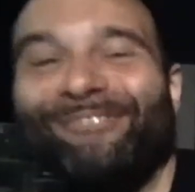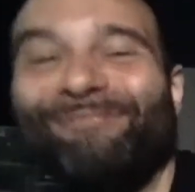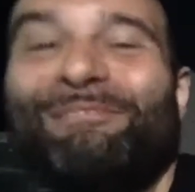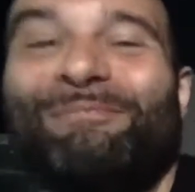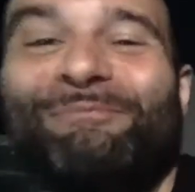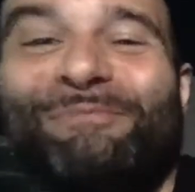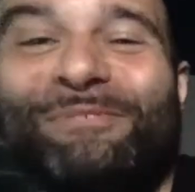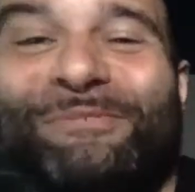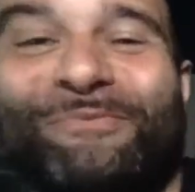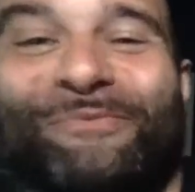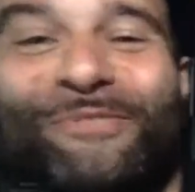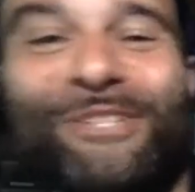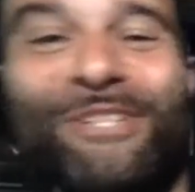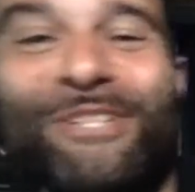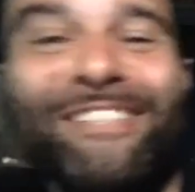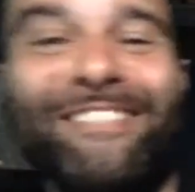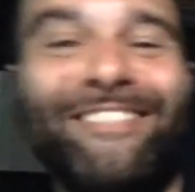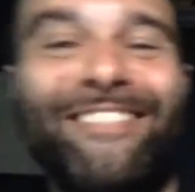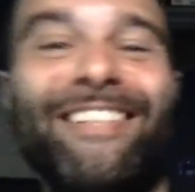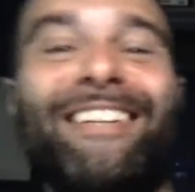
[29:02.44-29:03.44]
The
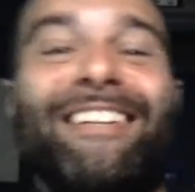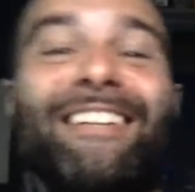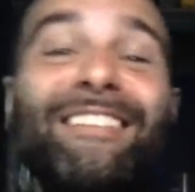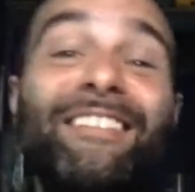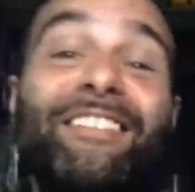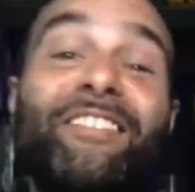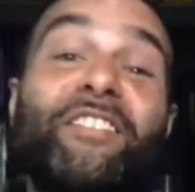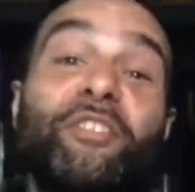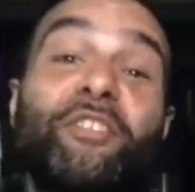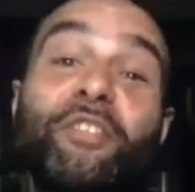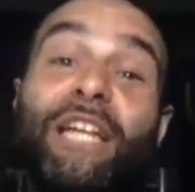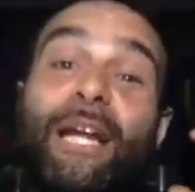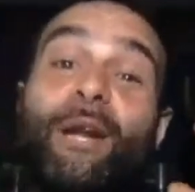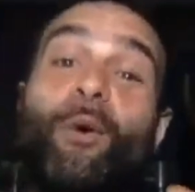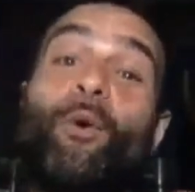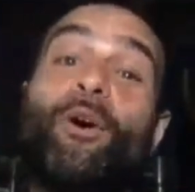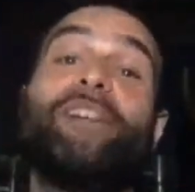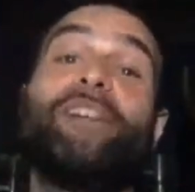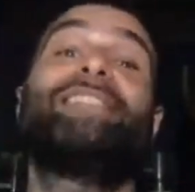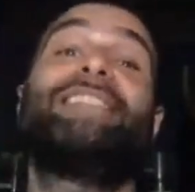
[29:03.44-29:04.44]
frogs, yeah. Listen, you gotta
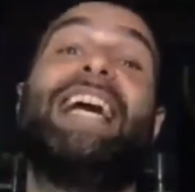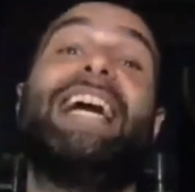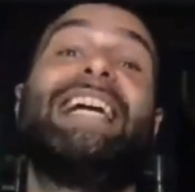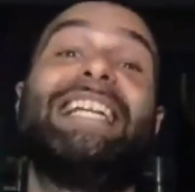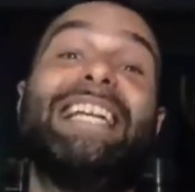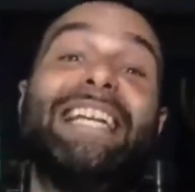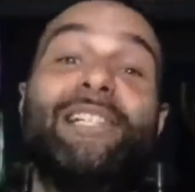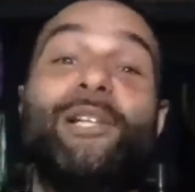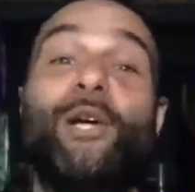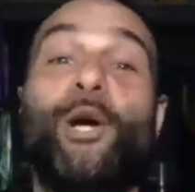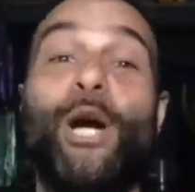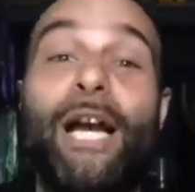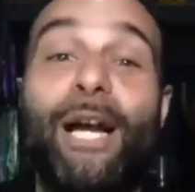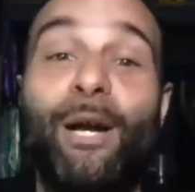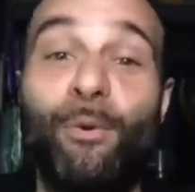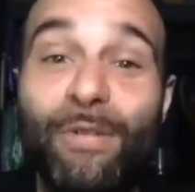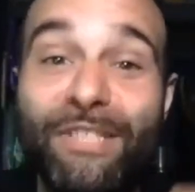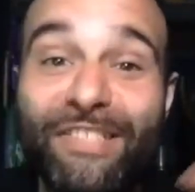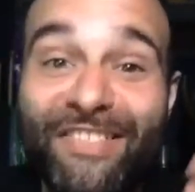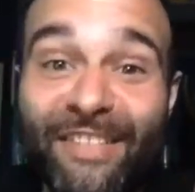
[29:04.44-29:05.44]
work that in, all right? I
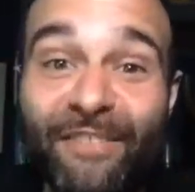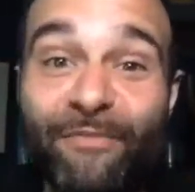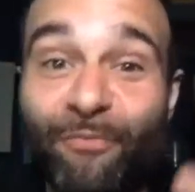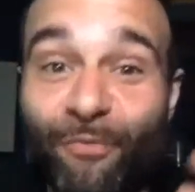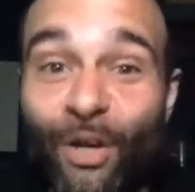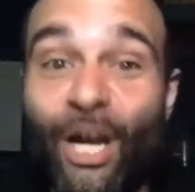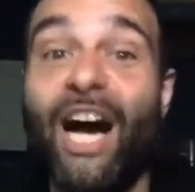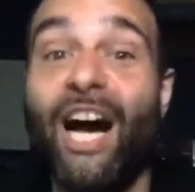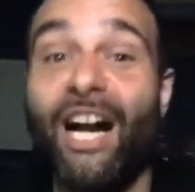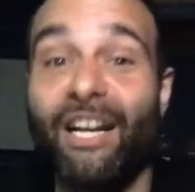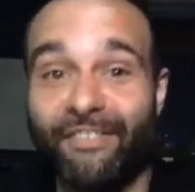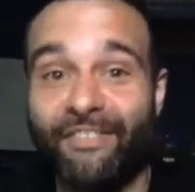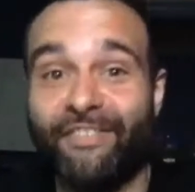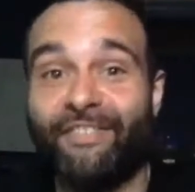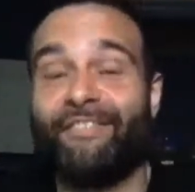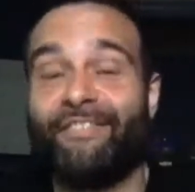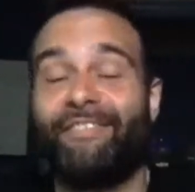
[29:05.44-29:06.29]
want to see frogs.